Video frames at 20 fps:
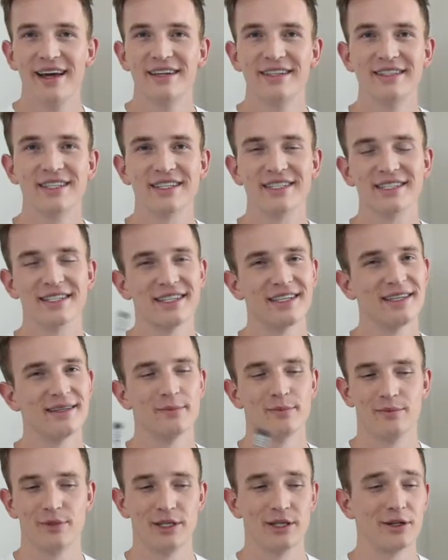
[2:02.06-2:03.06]
just
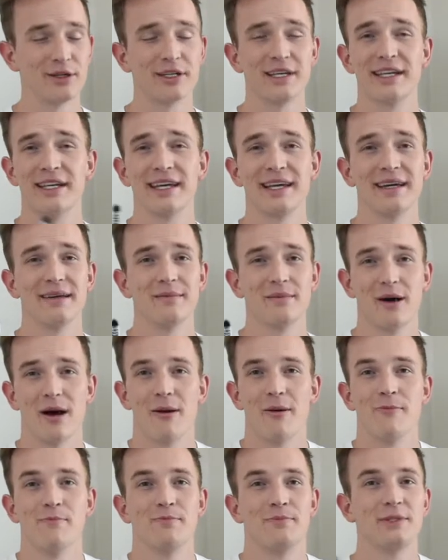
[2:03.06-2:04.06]
you can get
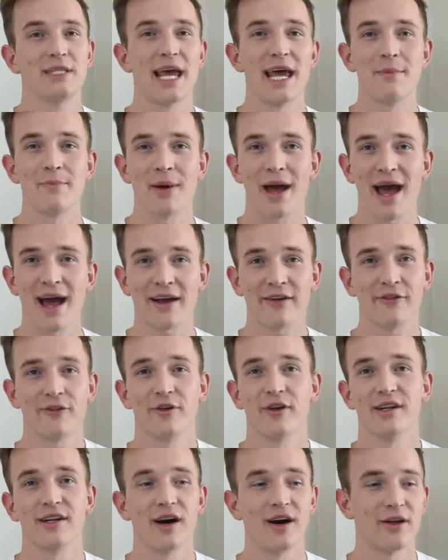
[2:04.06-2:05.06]
a 10-pack
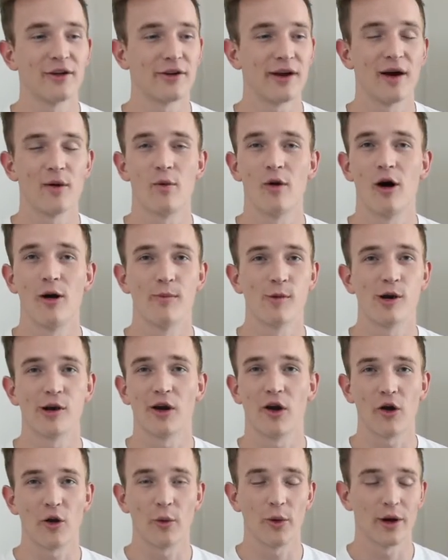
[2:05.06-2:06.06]
for $1 at
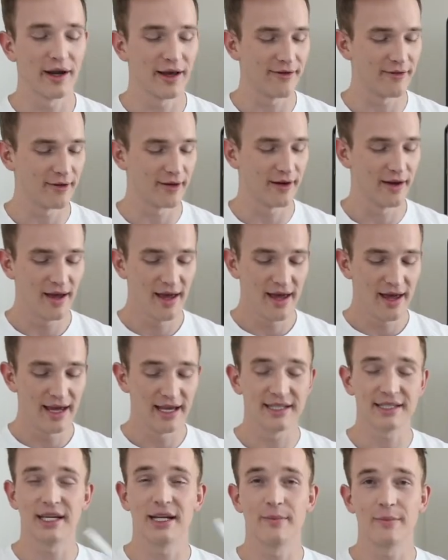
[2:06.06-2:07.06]
Walmart or whatever
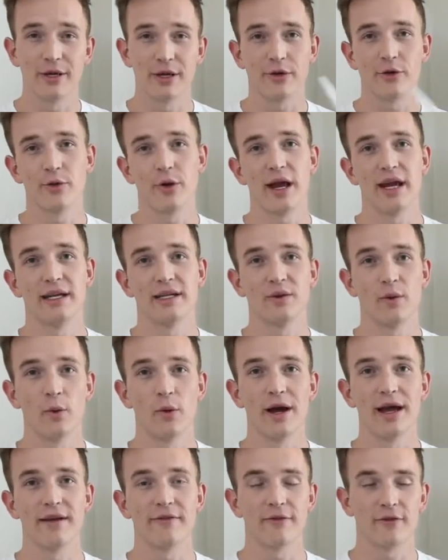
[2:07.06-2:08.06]
is going to be a great
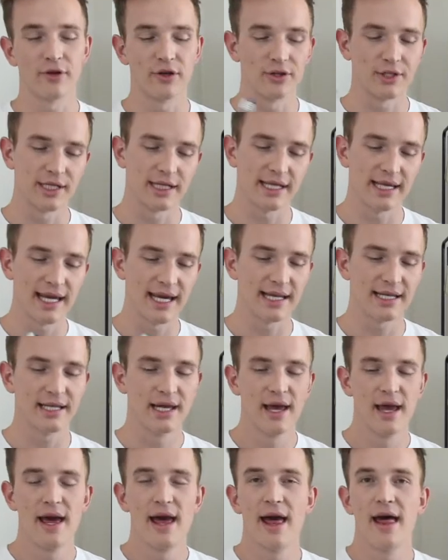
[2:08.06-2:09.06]
way for you to get
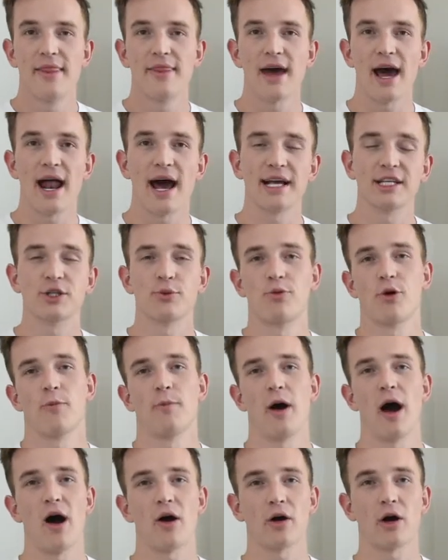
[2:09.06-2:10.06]
that
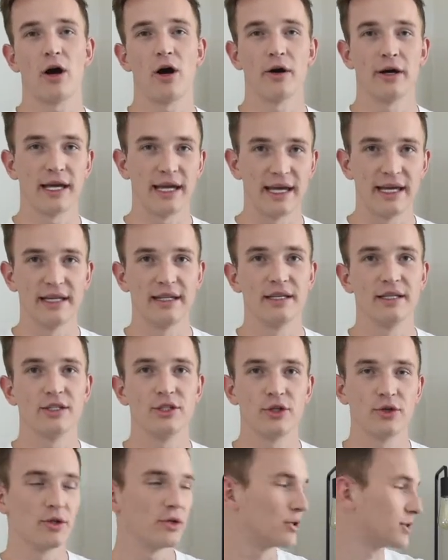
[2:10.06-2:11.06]
isopropyl alcohol
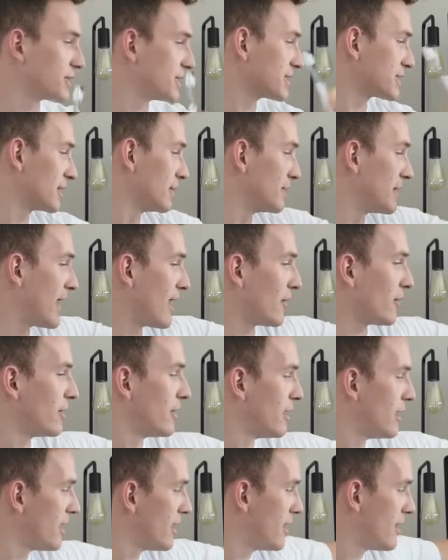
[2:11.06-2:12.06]
into your system.
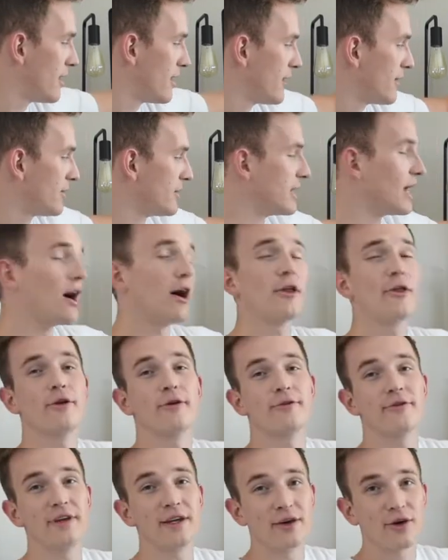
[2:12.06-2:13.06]
Now, the
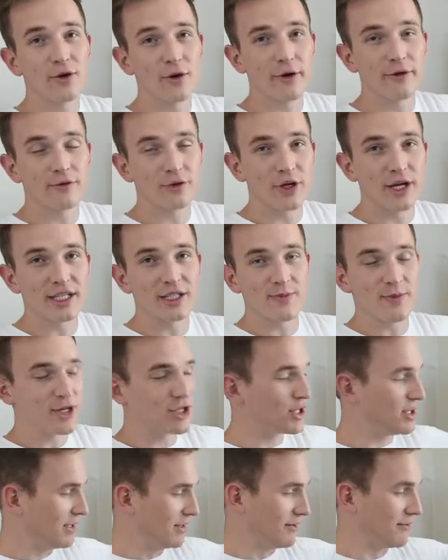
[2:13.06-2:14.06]
other vehicle of
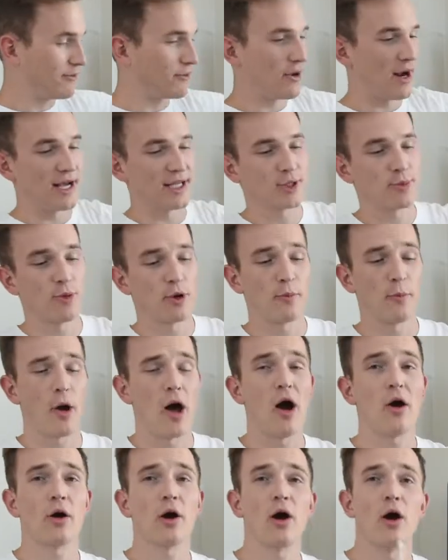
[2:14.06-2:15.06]
transmission for
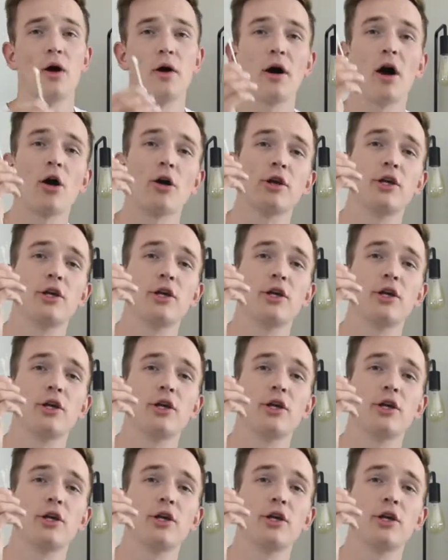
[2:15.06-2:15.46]
isopropyl alcohol are